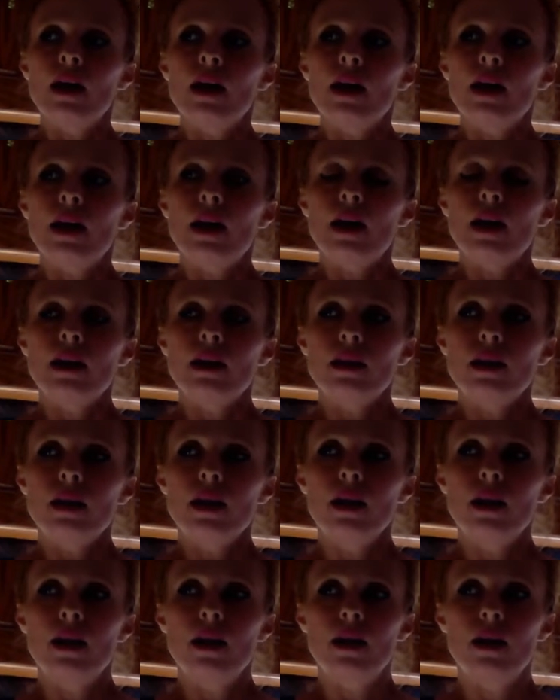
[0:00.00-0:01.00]
and
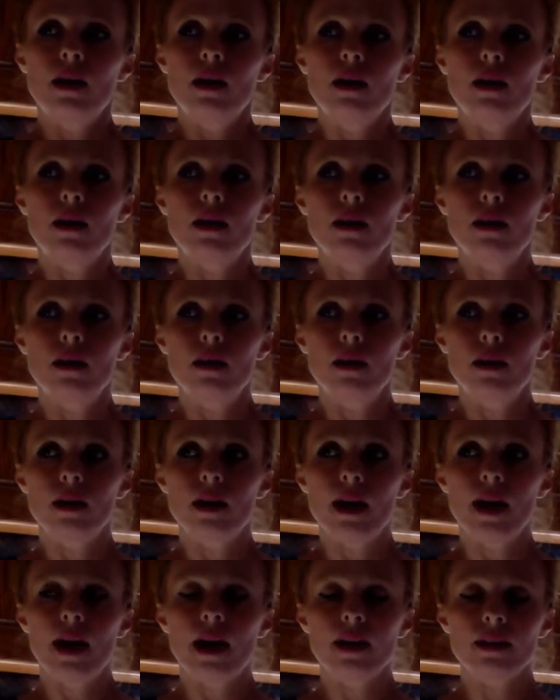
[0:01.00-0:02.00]

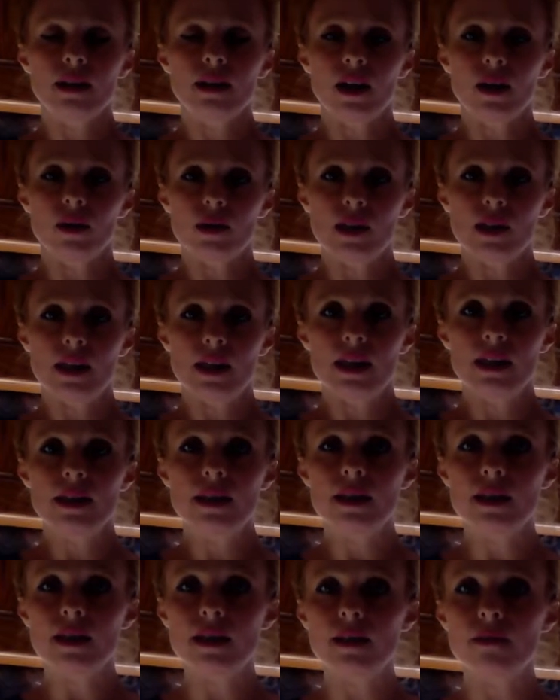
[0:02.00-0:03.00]
act out scenes
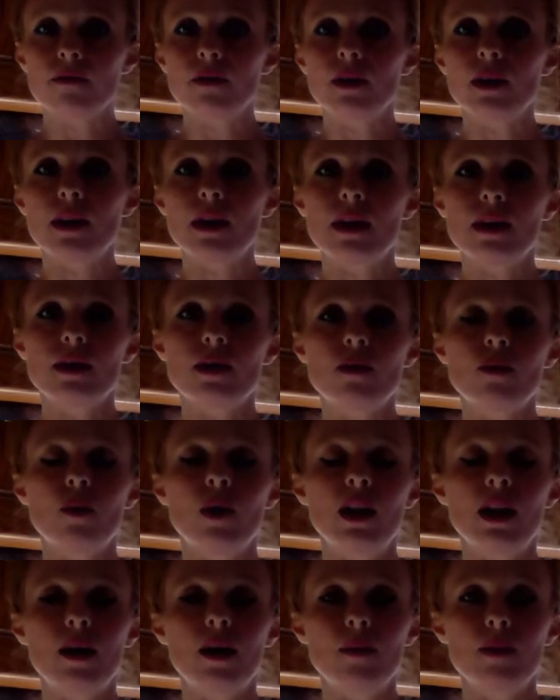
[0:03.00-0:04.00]
and different things while
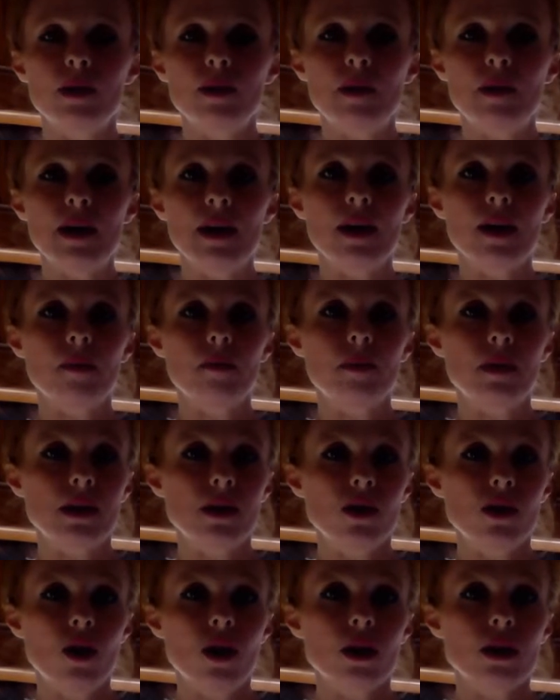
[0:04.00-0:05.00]
I was making up these
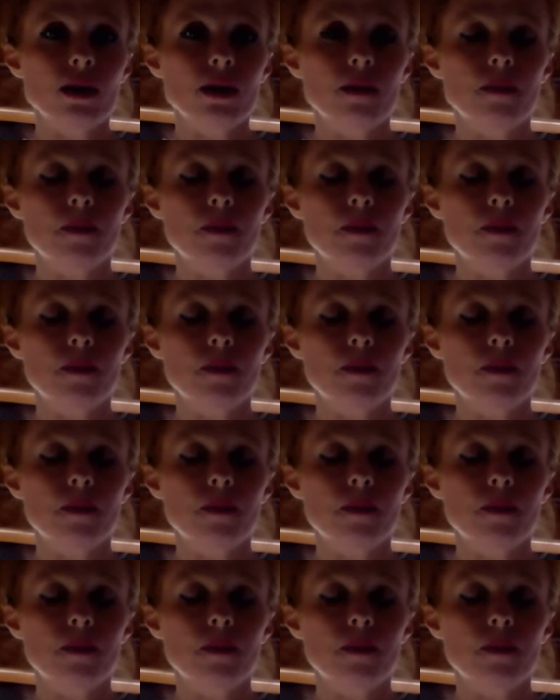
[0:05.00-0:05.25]
songs.